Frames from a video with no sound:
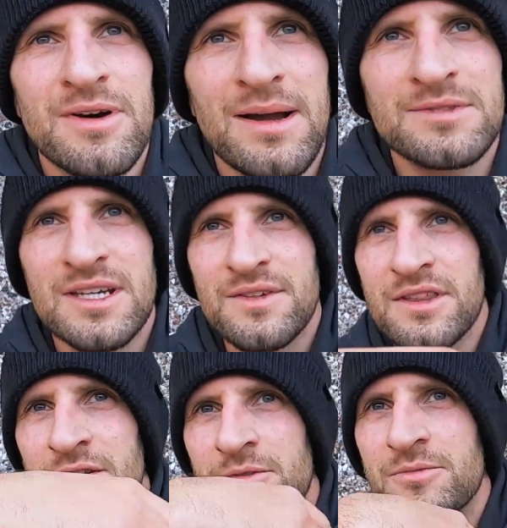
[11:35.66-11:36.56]
wraps
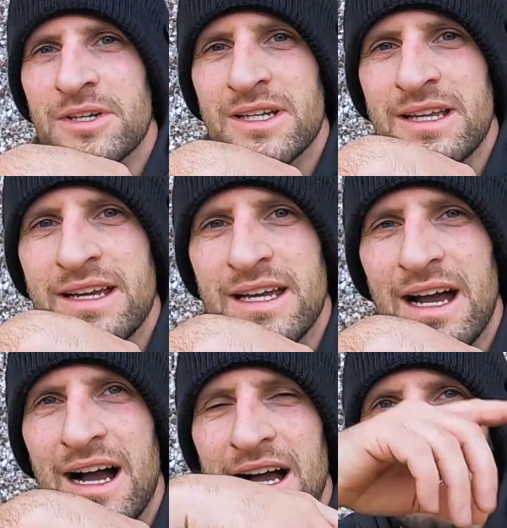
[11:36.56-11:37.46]
everything up really.
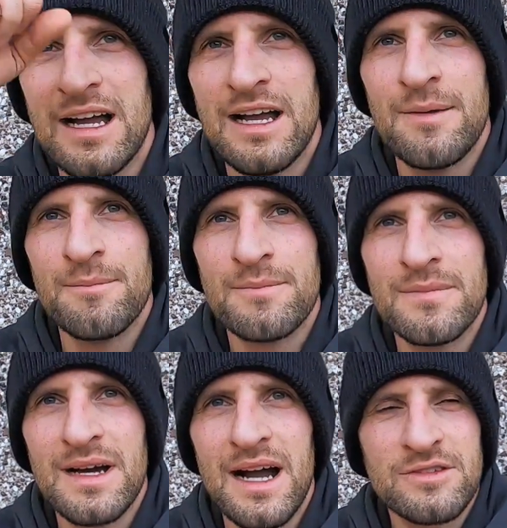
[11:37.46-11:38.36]

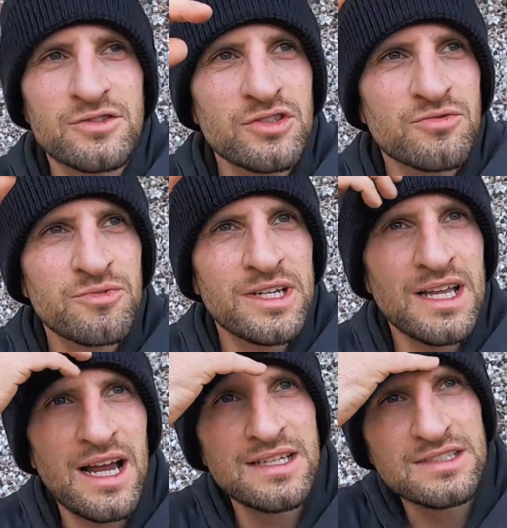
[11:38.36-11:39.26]
I just
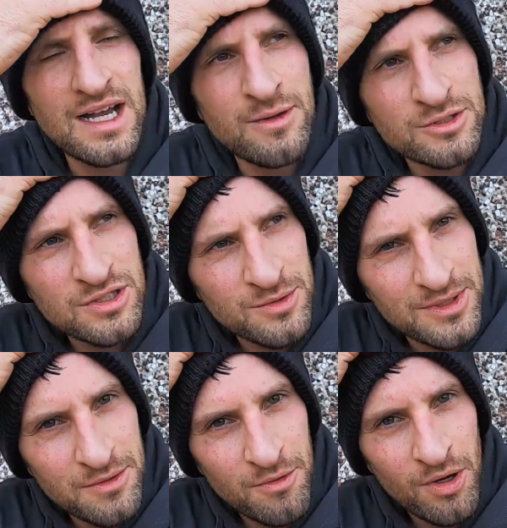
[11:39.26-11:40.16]
realised that I was
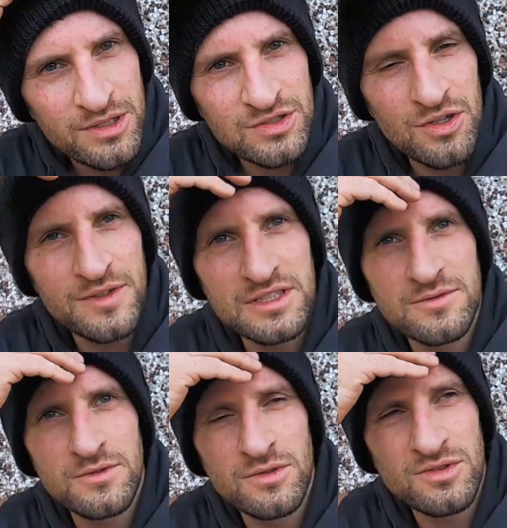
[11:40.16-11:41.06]
doing the wrong sort of
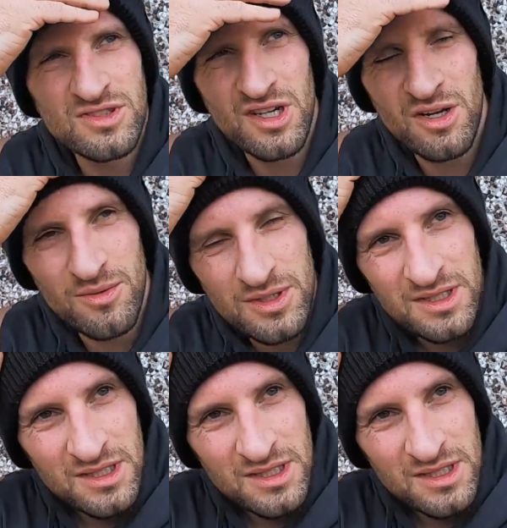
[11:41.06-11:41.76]
intervals, so